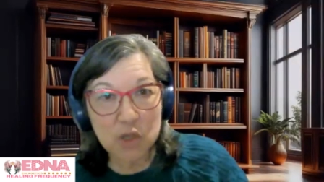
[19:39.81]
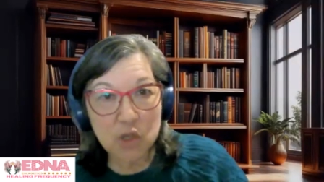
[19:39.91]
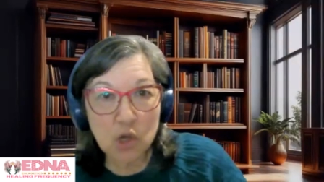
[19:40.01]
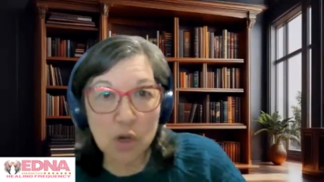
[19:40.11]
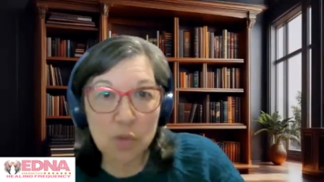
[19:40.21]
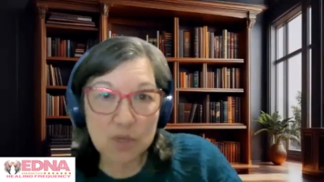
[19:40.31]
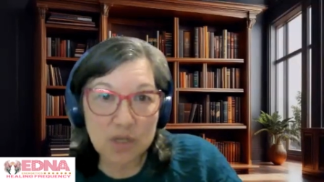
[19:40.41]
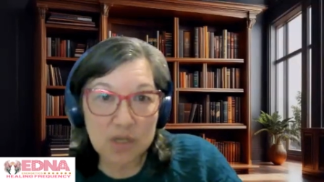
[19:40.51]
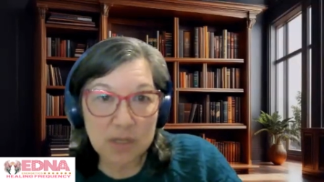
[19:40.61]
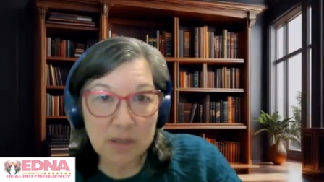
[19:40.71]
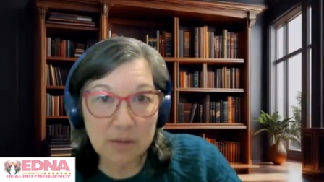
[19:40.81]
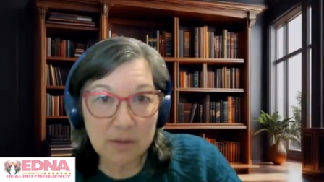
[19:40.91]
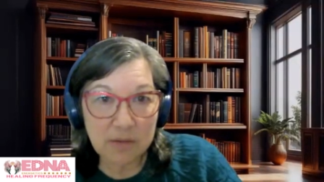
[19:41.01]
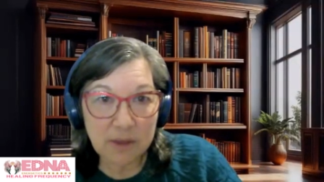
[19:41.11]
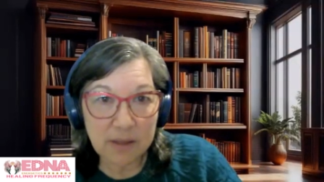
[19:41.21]
The chart was just
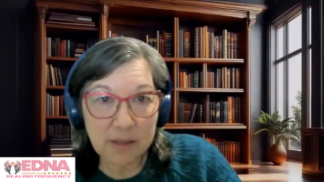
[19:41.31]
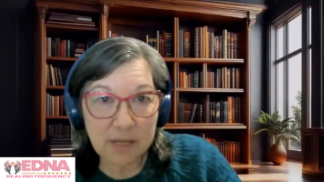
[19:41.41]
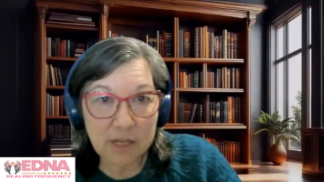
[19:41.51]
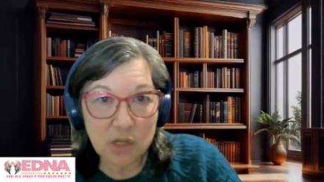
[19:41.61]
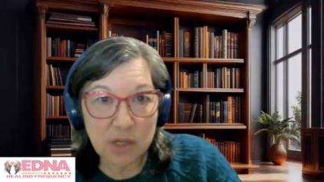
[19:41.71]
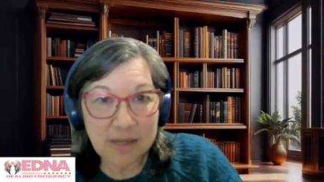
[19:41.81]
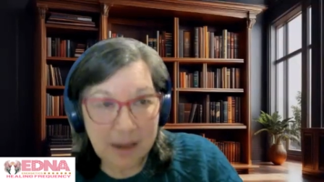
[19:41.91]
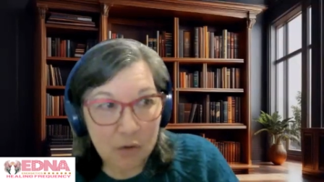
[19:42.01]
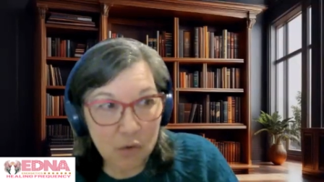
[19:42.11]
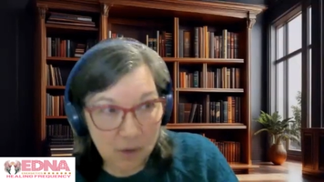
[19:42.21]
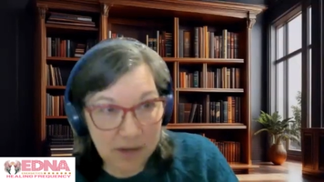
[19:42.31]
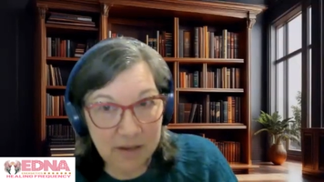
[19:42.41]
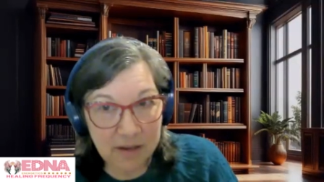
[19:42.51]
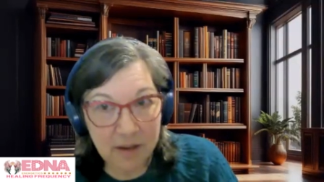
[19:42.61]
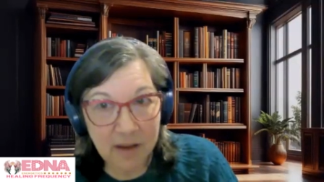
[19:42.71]
there as validation. Now,
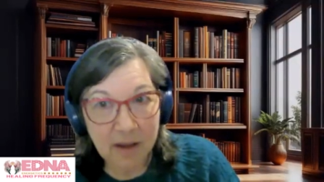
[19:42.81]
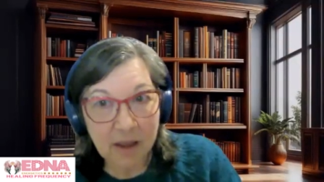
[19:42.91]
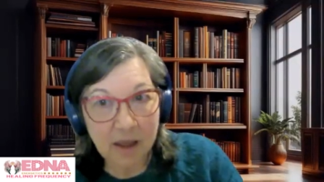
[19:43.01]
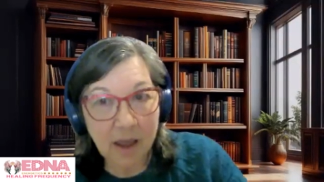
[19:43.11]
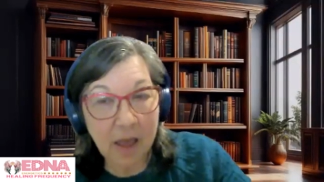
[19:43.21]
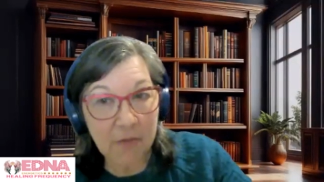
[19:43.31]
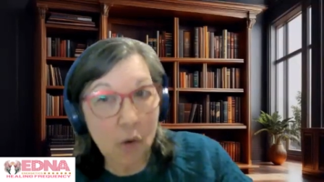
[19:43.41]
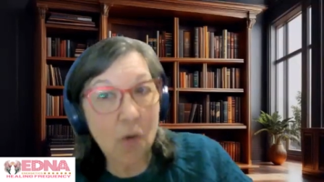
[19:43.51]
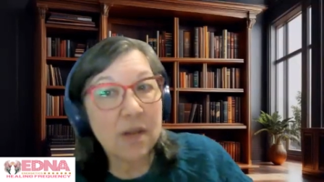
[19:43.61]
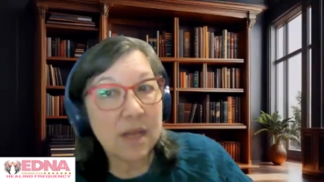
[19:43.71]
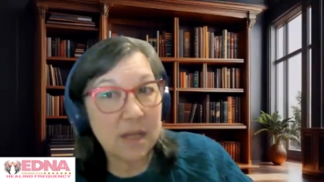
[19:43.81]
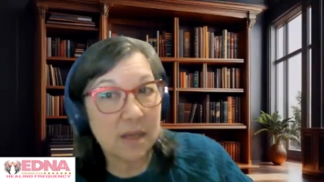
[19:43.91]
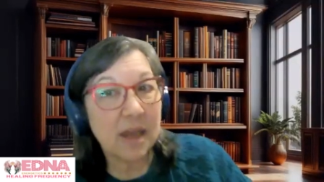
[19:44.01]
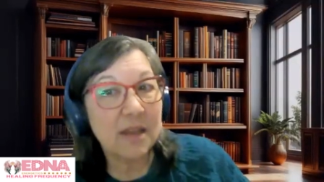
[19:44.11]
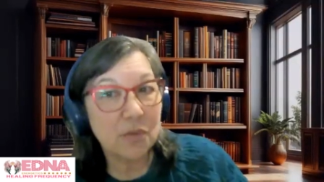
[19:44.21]
granted, I've already
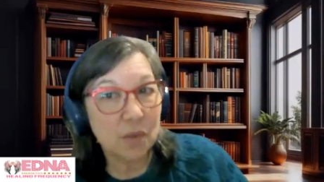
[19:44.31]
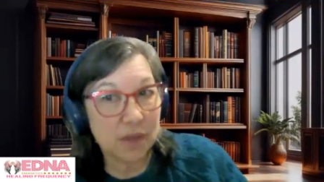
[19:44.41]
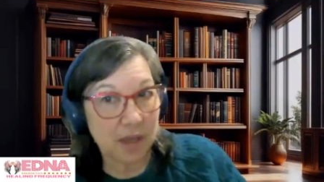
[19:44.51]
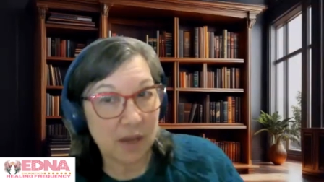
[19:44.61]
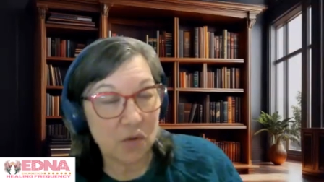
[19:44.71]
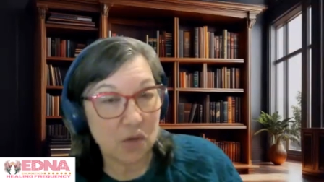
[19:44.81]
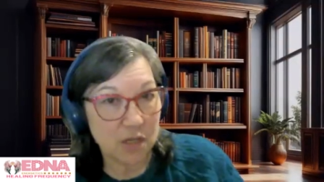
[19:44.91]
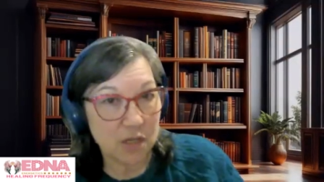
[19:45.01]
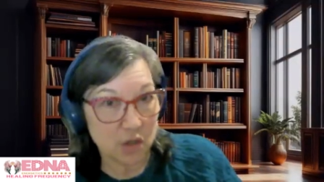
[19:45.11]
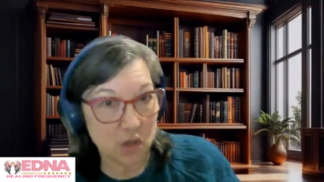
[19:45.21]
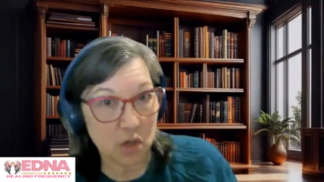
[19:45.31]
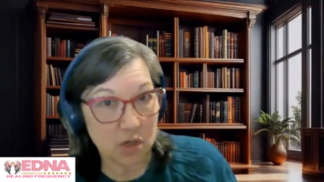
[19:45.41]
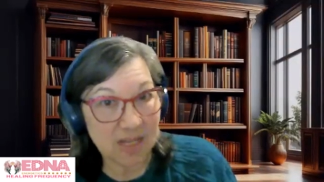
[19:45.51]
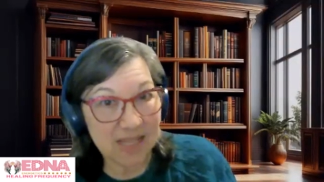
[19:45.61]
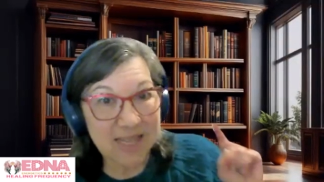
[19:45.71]
connected with the energy of the
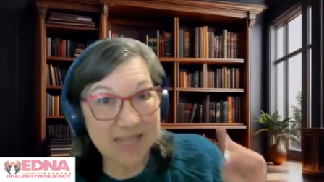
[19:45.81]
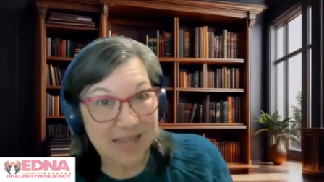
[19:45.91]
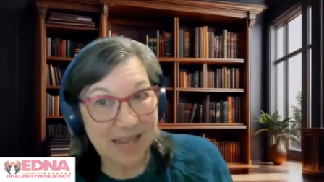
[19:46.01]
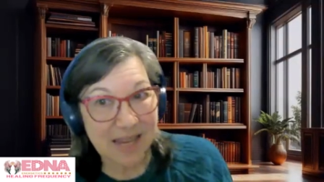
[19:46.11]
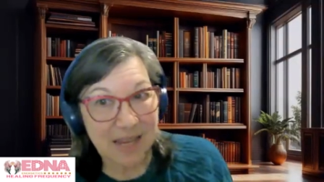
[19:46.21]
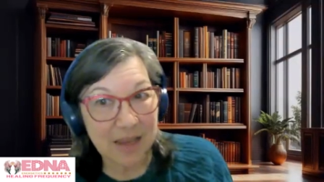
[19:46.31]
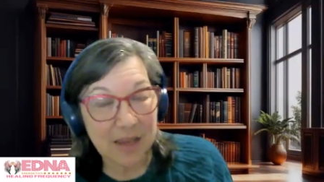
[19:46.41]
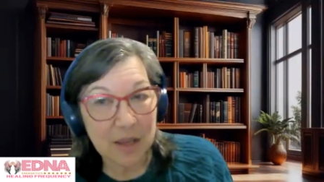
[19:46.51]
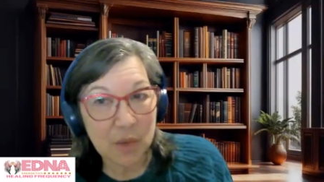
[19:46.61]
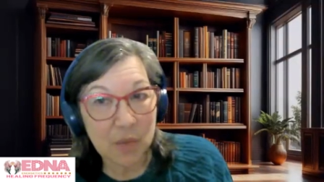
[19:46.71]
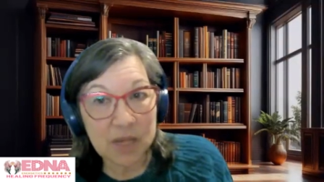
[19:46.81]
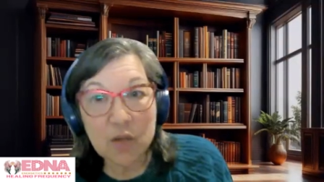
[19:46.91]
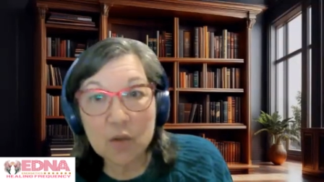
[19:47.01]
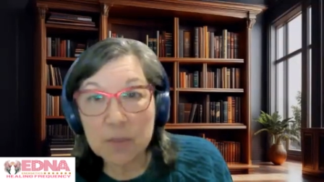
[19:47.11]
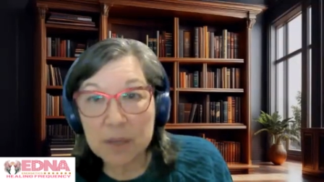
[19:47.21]
chart. To this day, when
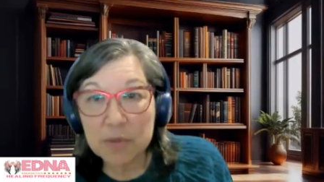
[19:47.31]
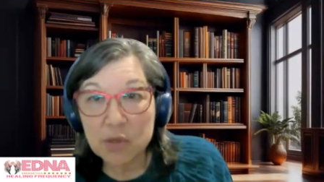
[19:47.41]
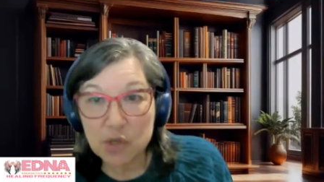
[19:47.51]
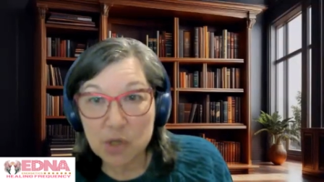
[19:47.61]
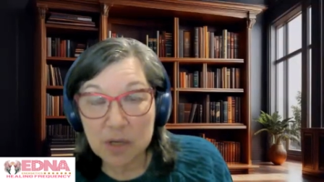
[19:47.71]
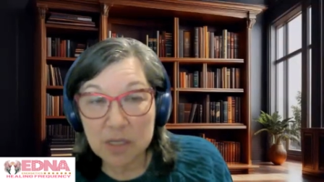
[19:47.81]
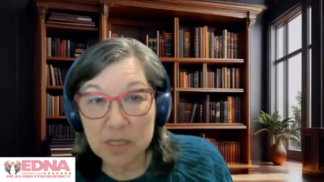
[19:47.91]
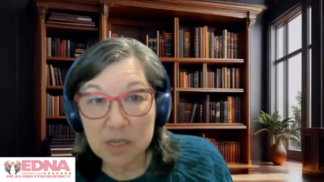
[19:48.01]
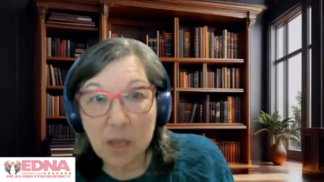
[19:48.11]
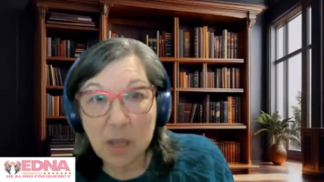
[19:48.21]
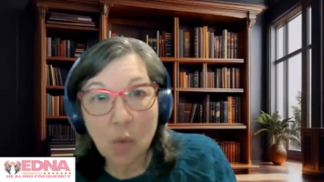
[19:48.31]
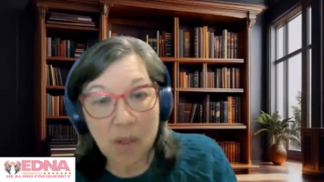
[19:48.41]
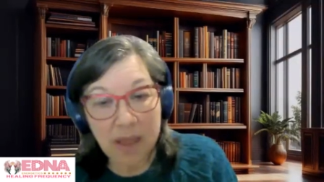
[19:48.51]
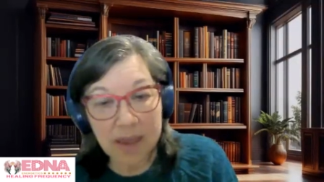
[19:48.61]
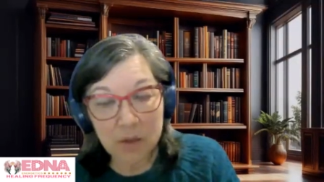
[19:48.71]
I do people's charts,
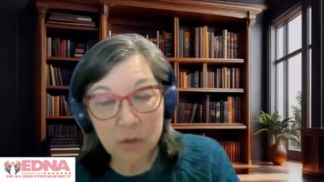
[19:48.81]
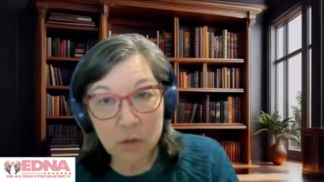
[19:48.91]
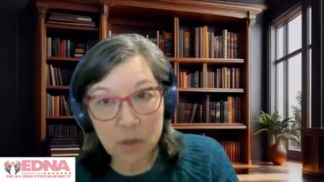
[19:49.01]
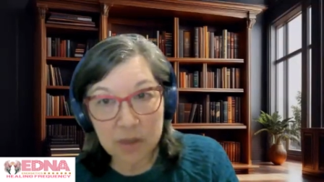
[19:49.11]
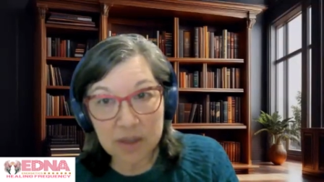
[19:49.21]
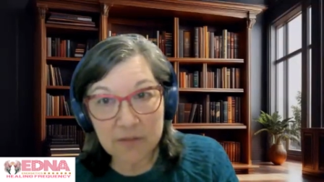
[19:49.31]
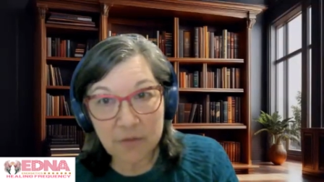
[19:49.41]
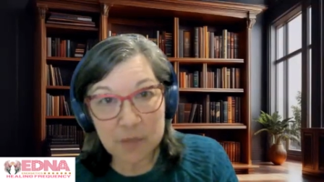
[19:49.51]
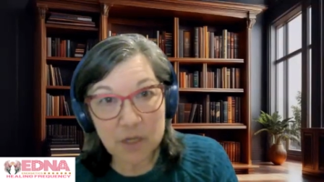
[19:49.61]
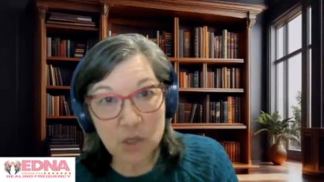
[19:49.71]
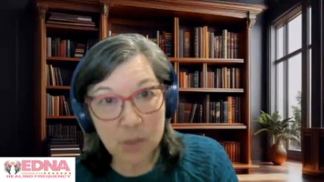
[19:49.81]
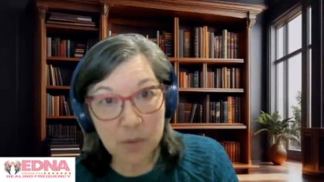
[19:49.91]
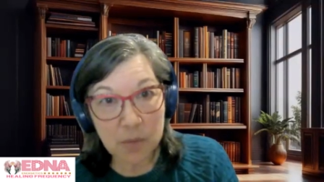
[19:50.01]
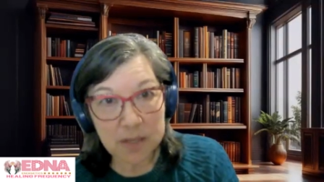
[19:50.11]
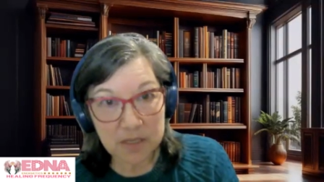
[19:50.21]
while I look the information
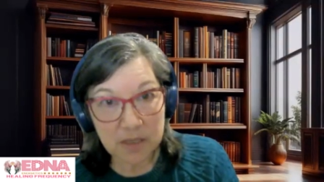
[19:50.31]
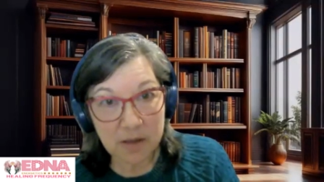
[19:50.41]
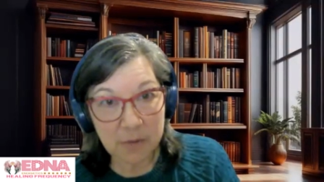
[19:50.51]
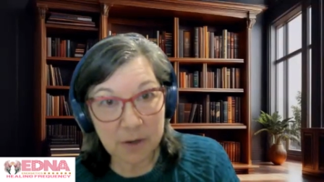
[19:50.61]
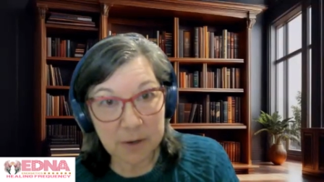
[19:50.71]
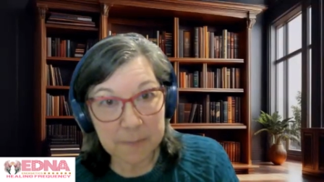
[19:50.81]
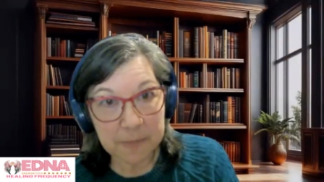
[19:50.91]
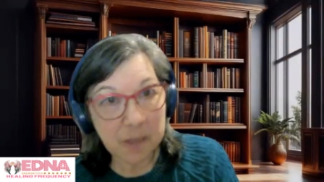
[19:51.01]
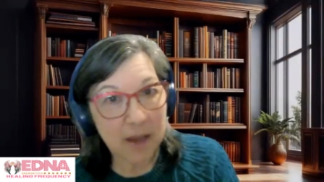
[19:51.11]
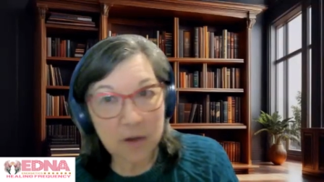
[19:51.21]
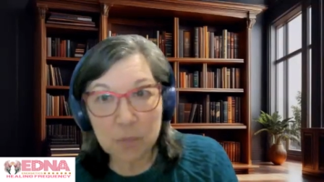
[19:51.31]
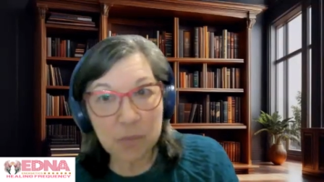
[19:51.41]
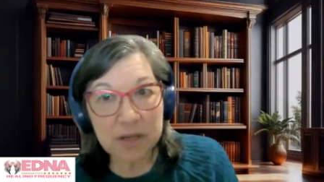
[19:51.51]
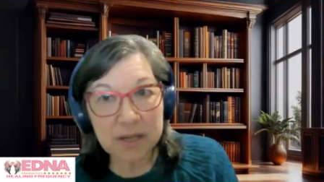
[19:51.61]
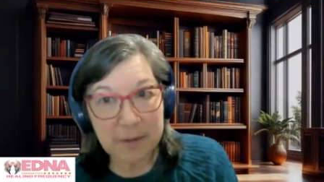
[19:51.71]
up on my software, I don't
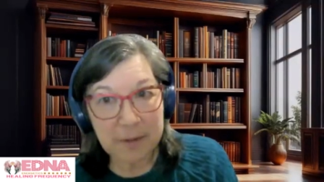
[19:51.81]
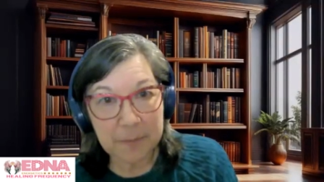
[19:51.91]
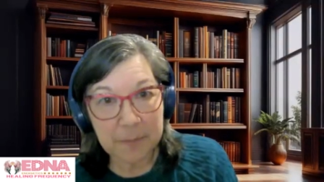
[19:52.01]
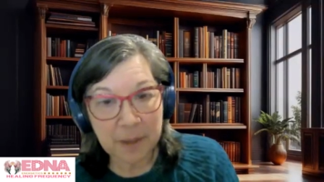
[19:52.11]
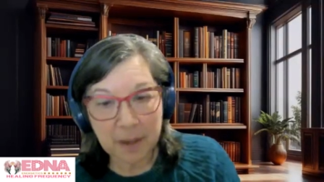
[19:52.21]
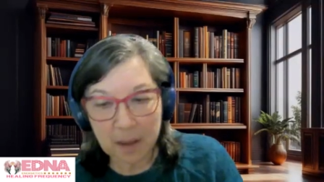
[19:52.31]
print it out.